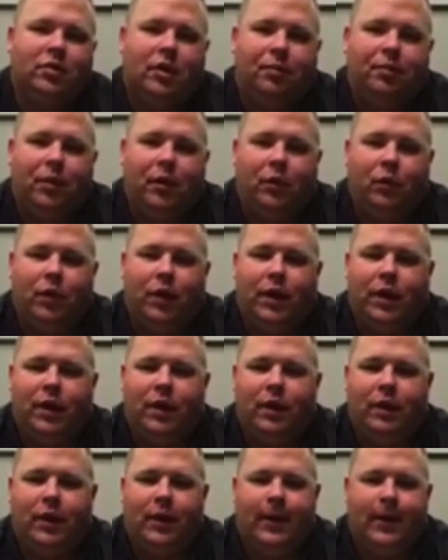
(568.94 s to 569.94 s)
or something
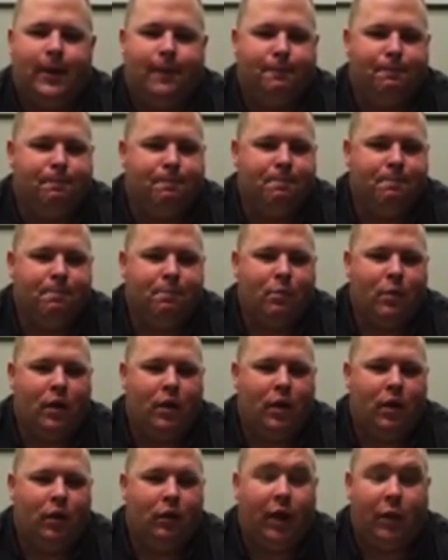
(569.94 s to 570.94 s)
with, um,
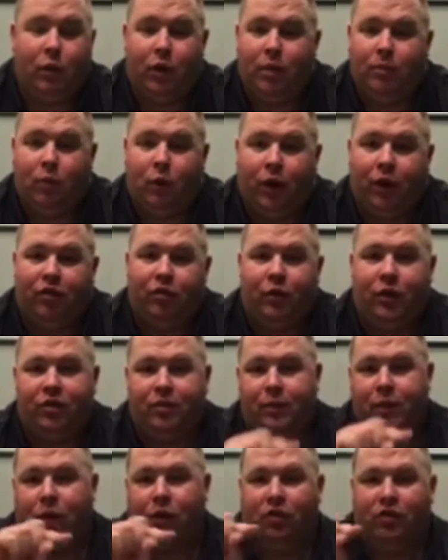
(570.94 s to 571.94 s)
uh, like we're in mortgage,
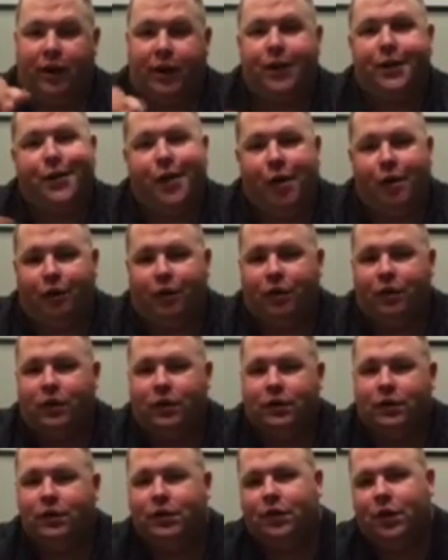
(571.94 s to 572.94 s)
something that looks like a
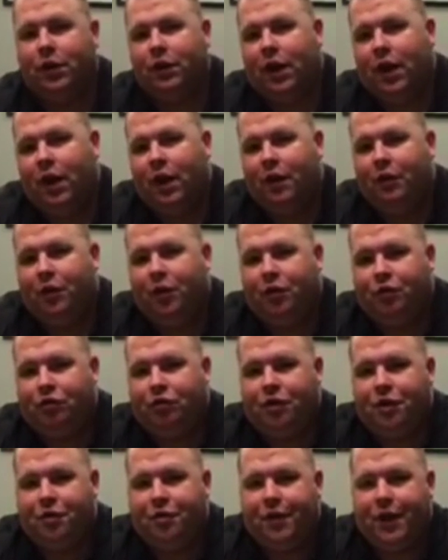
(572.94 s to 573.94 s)
note. So
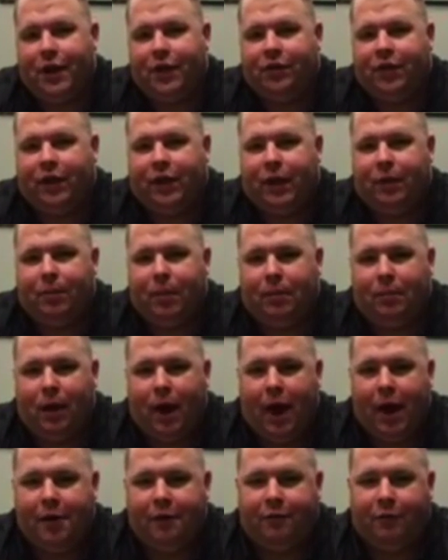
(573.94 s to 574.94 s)
those are the things to keep
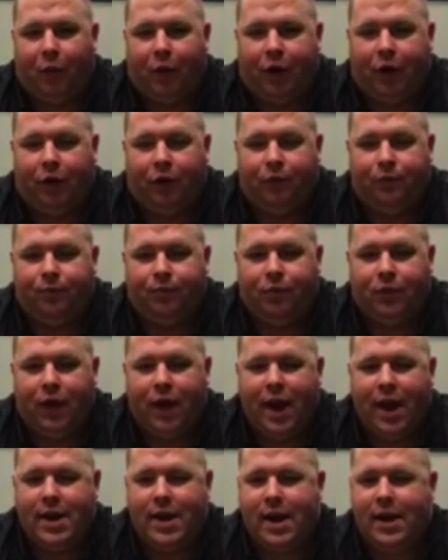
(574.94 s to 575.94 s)
in mind for you
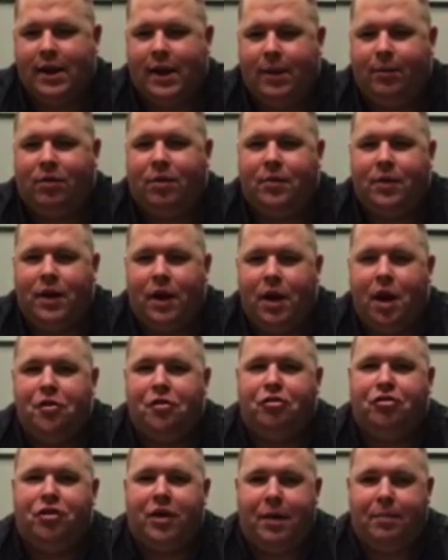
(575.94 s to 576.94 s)
and, and keep something
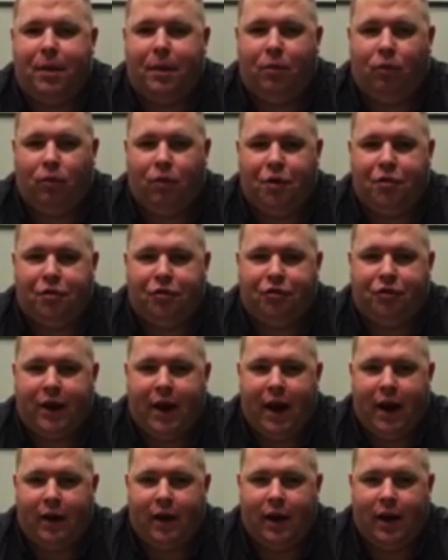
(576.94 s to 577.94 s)
that, under, that people
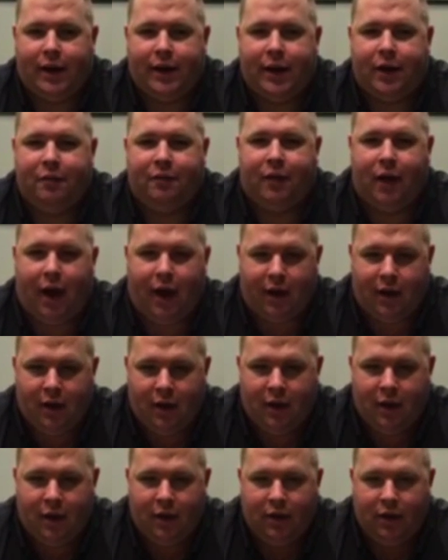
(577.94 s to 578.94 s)
understand,
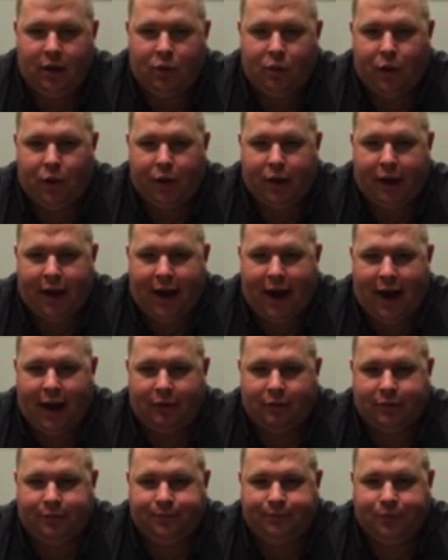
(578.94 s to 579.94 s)
identify it with what you
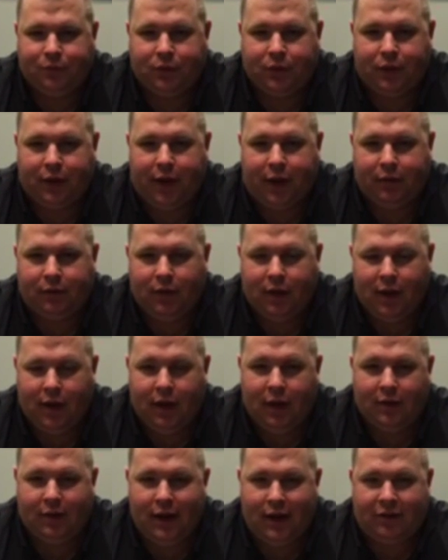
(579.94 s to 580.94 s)
have. Okay,
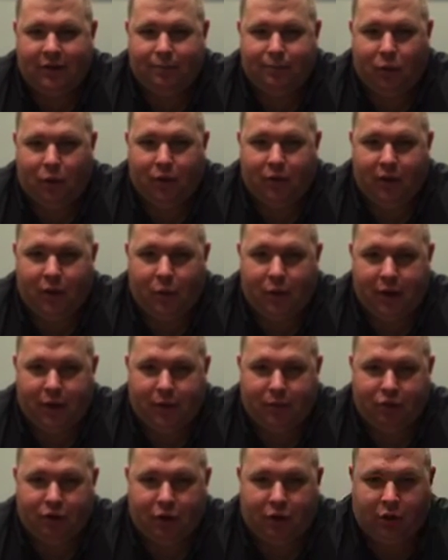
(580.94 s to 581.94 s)
that's an important thing
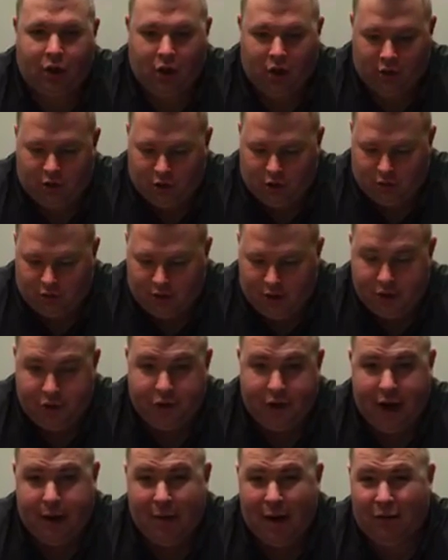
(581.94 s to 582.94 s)
when it comes to your logo
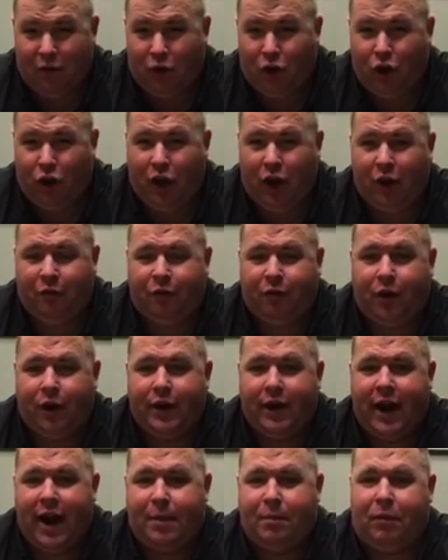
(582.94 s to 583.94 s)
and your name. Now, if you're looking
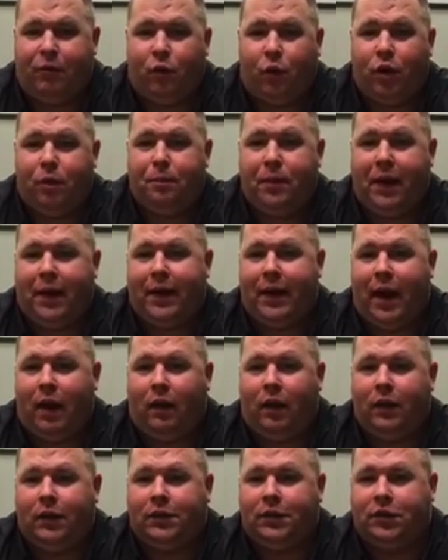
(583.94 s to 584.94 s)
for a name before you pick
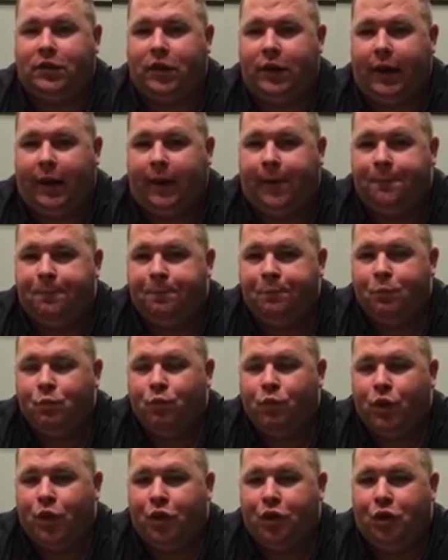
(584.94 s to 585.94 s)
an LLC,
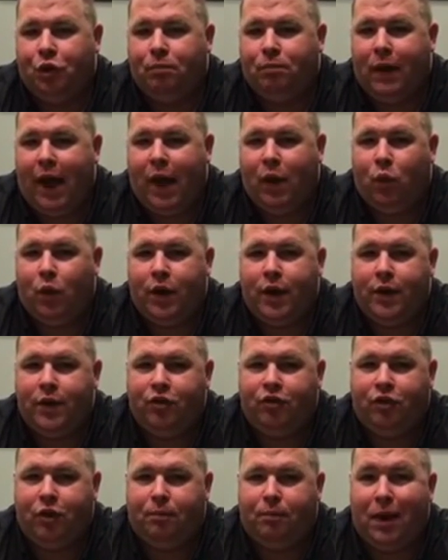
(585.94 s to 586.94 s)
you might
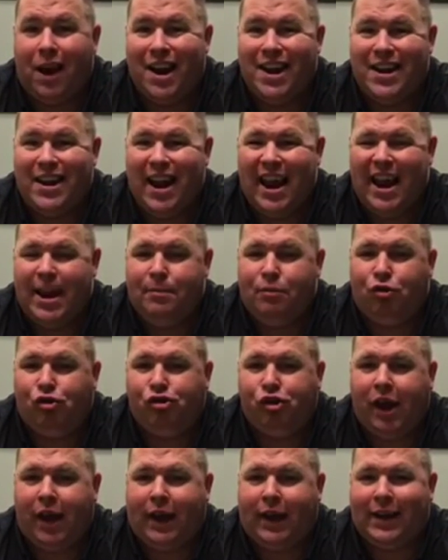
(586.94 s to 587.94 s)
want to jump on
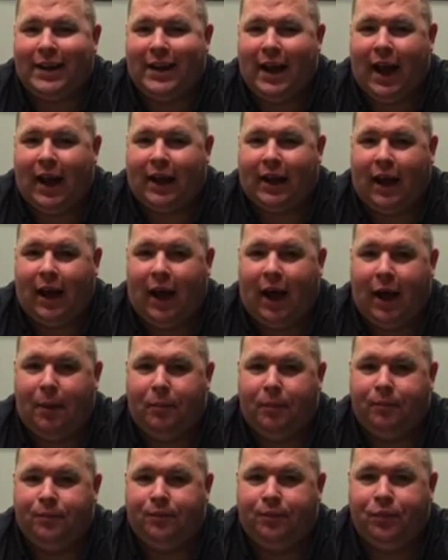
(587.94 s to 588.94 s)

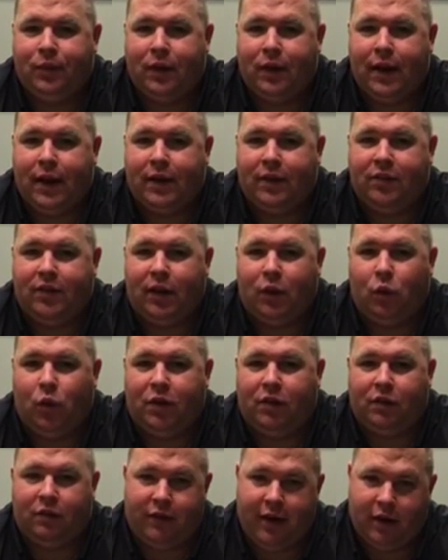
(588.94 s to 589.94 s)
NameChk.com and
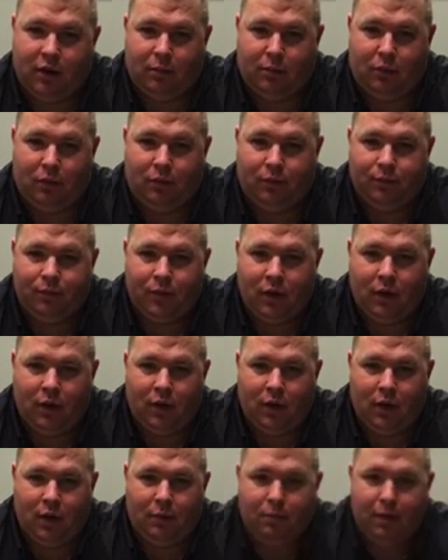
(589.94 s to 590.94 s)
see what's available.
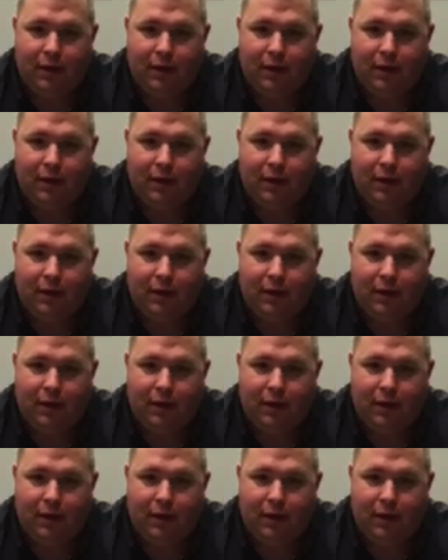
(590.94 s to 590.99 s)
